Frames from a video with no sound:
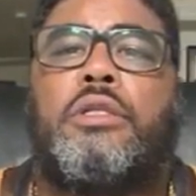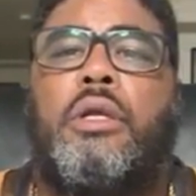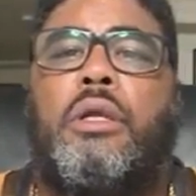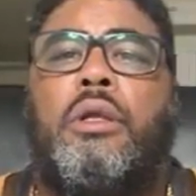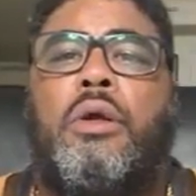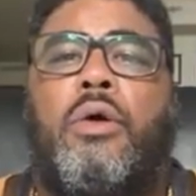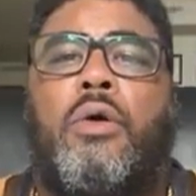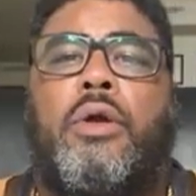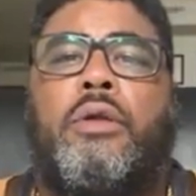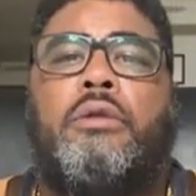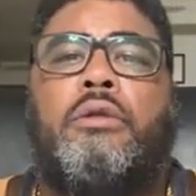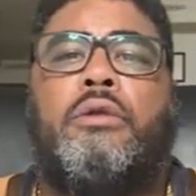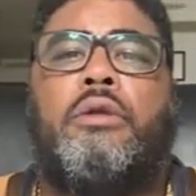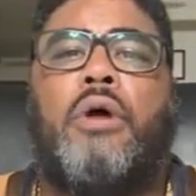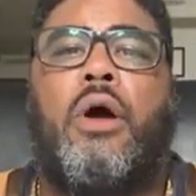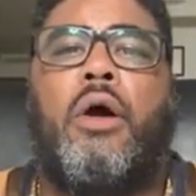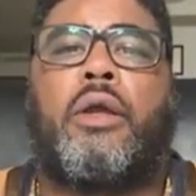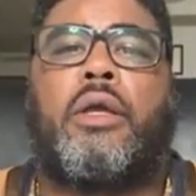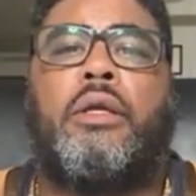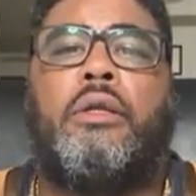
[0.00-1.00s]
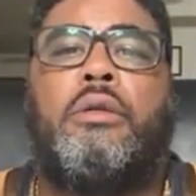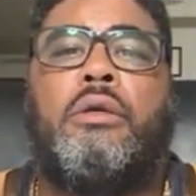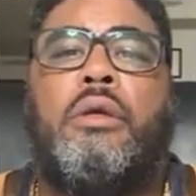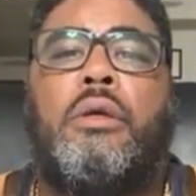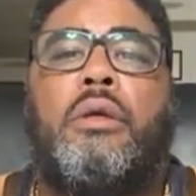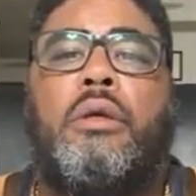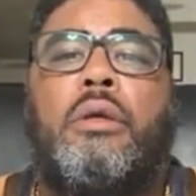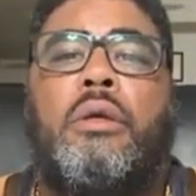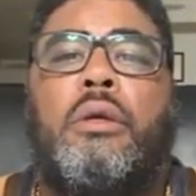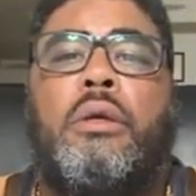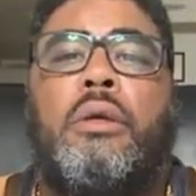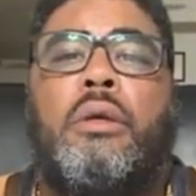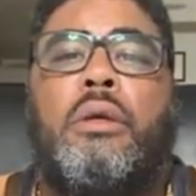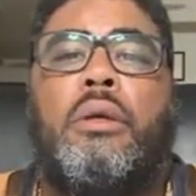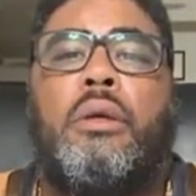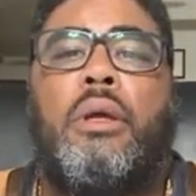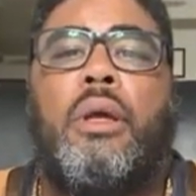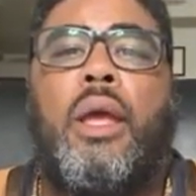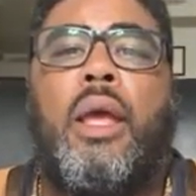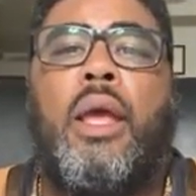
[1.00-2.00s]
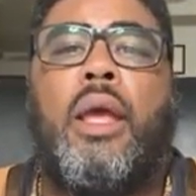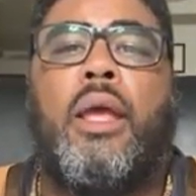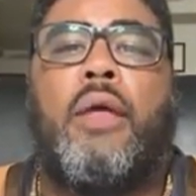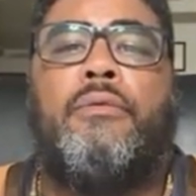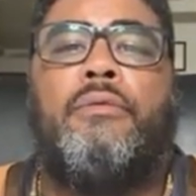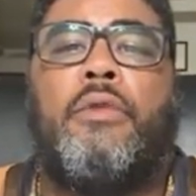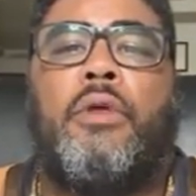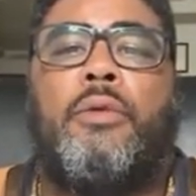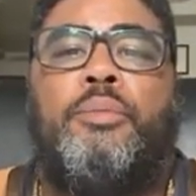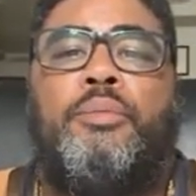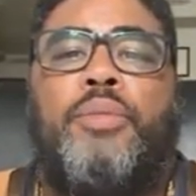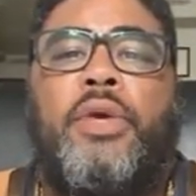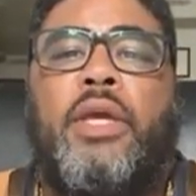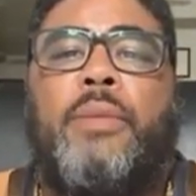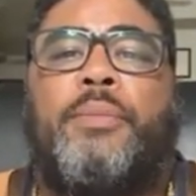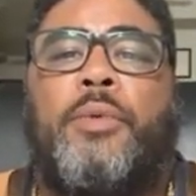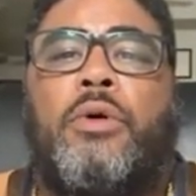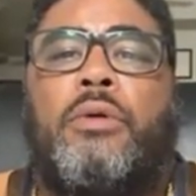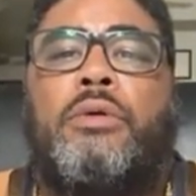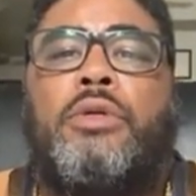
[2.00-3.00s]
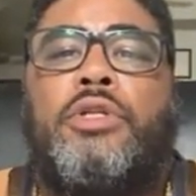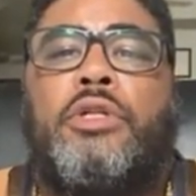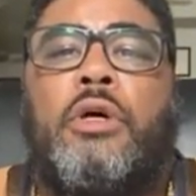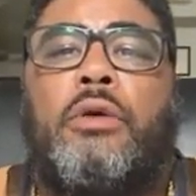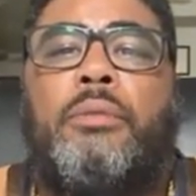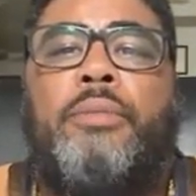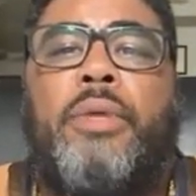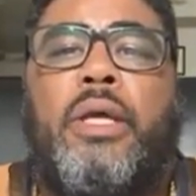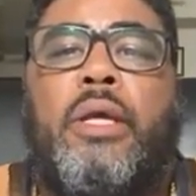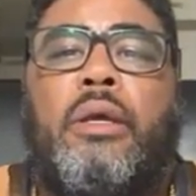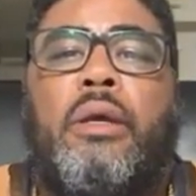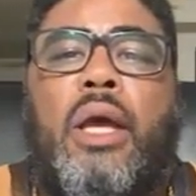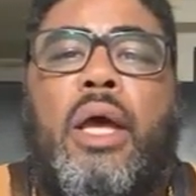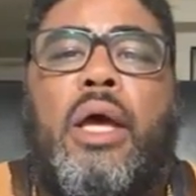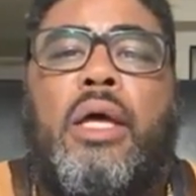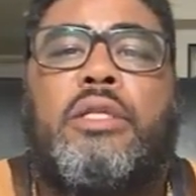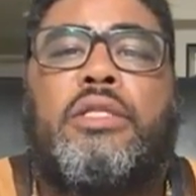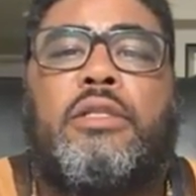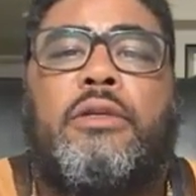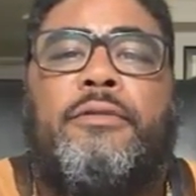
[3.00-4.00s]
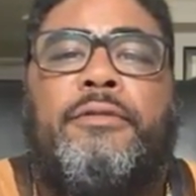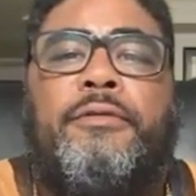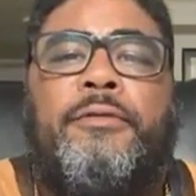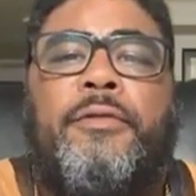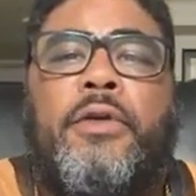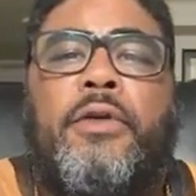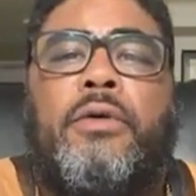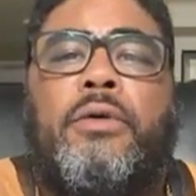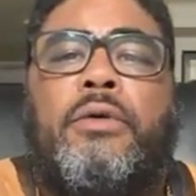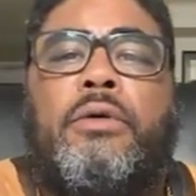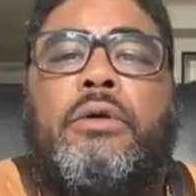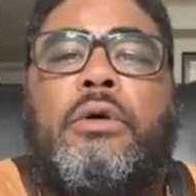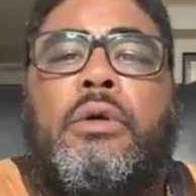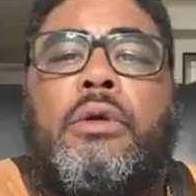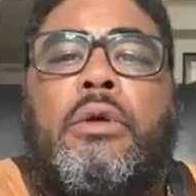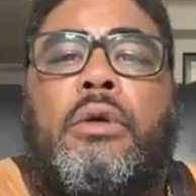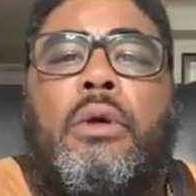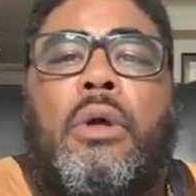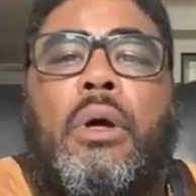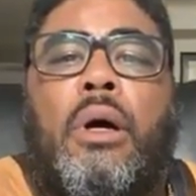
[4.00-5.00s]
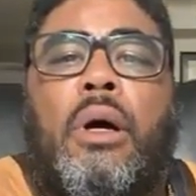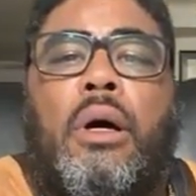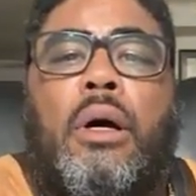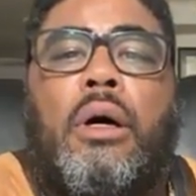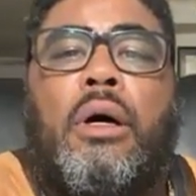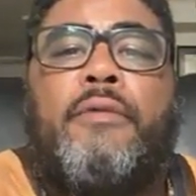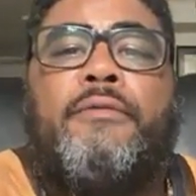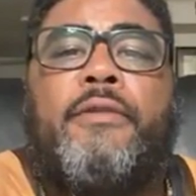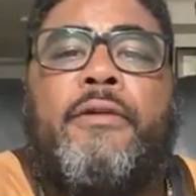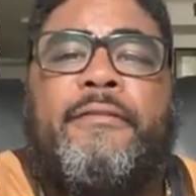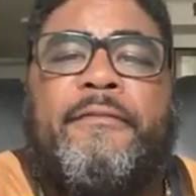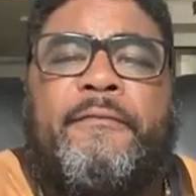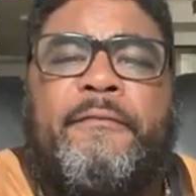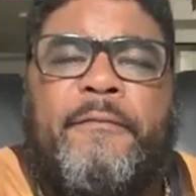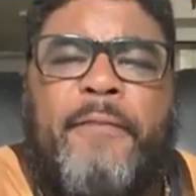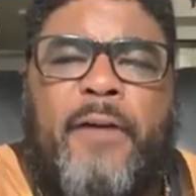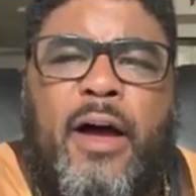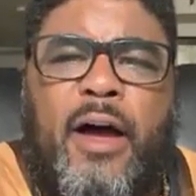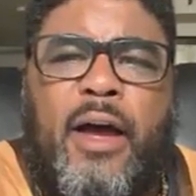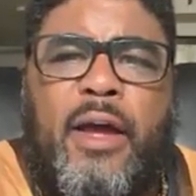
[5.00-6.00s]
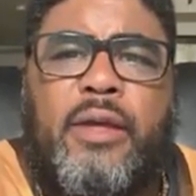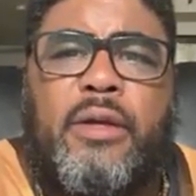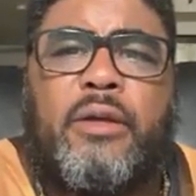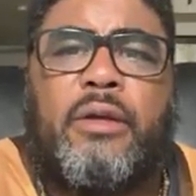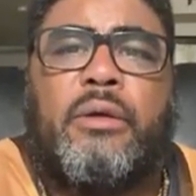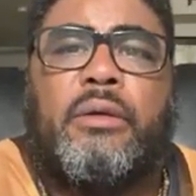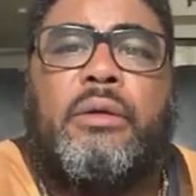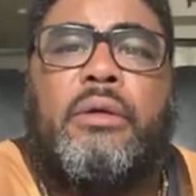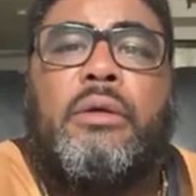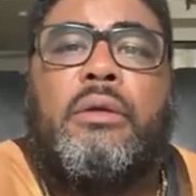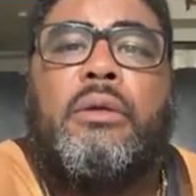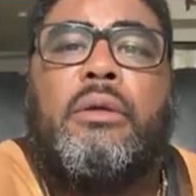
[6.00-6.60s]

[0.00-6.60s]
the Lord darkened, and the people shall be as the fuel of the fire.